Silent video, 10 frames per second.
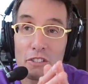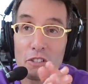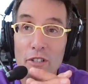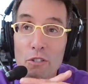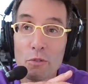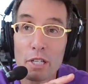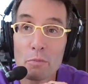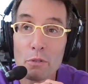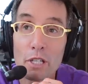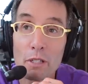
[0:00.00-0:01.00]
Strange way
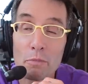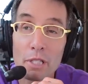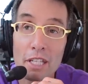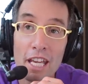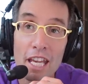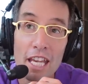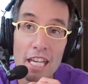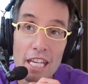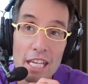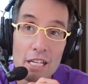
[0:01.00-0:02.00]
to put it, but
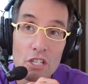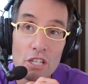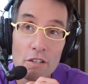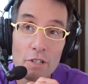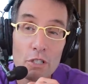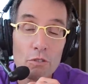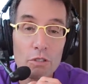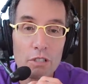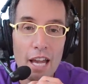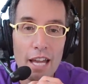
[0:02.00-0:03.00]
each
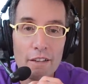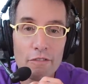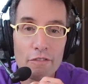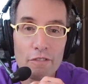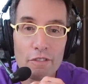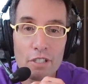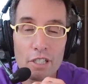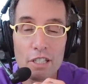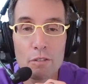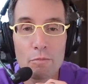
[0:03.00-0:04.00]
individual's life
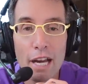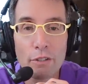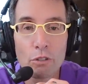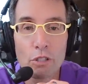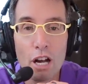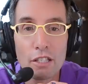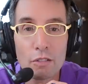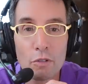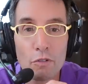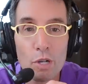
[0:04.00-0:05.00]
is a
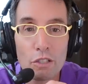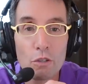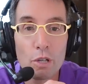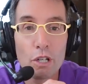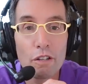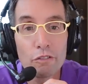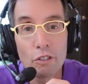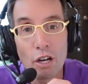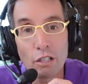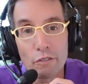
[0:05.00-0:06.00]
microcosm of what's going on
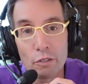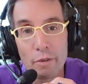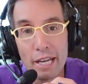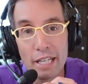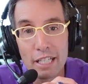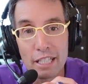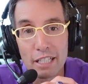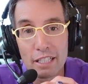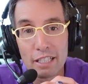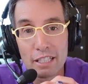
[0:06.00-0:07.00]
for all of humanity.